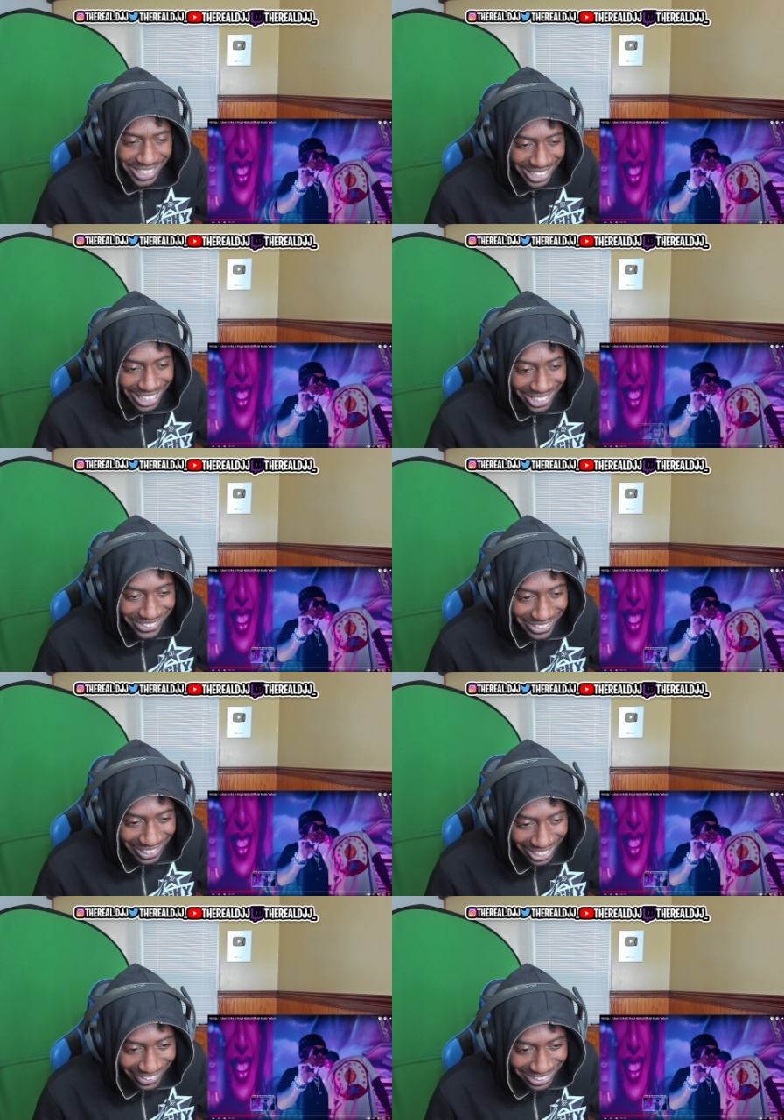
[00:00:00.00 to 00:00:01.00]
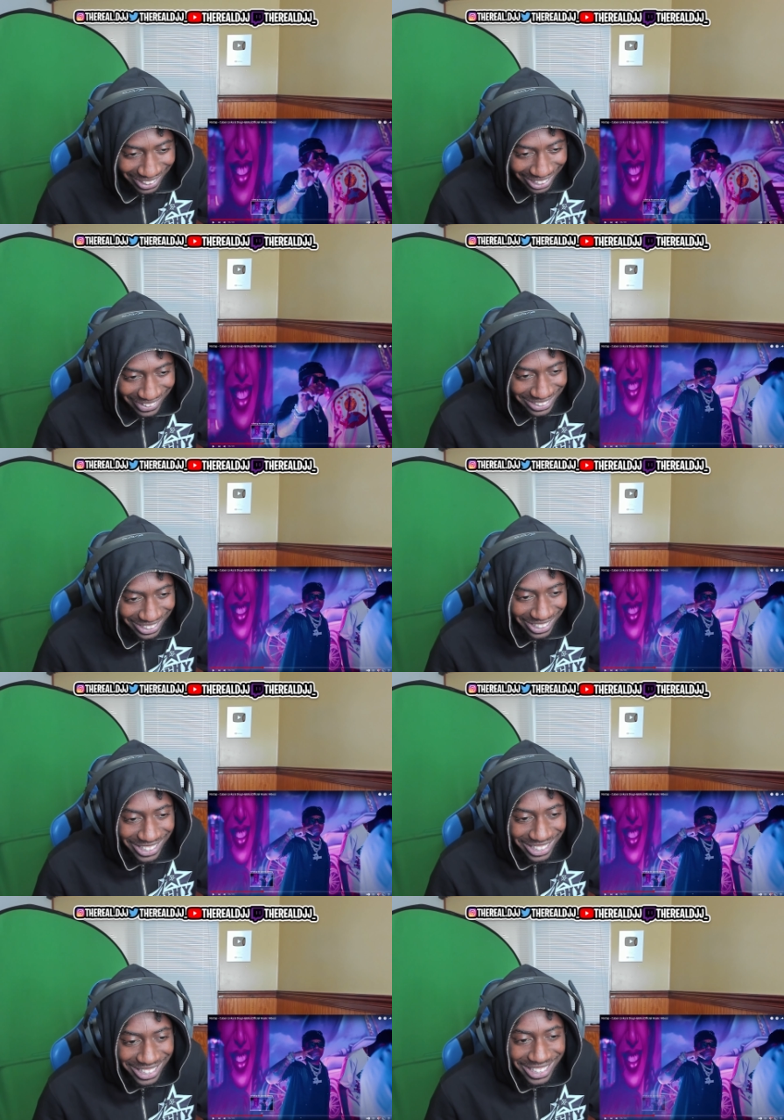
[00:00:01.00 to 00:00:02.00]
nah, that was alright, that was alright, that was
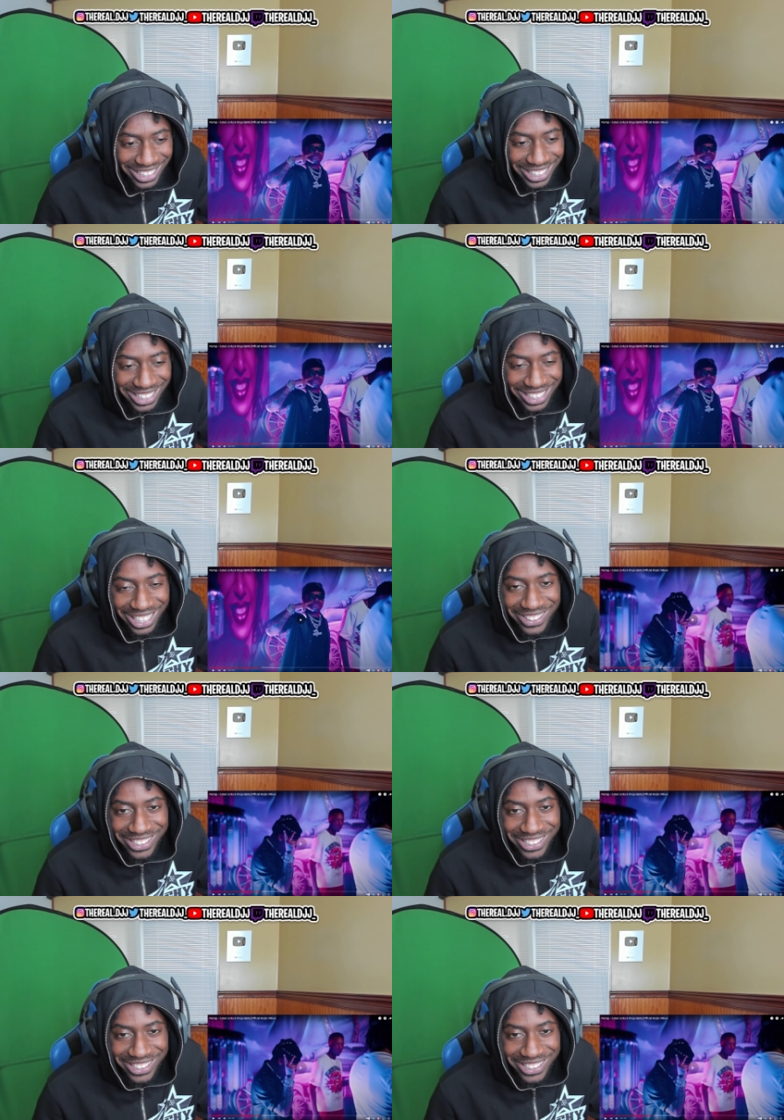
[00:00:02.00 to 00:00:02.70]
alright.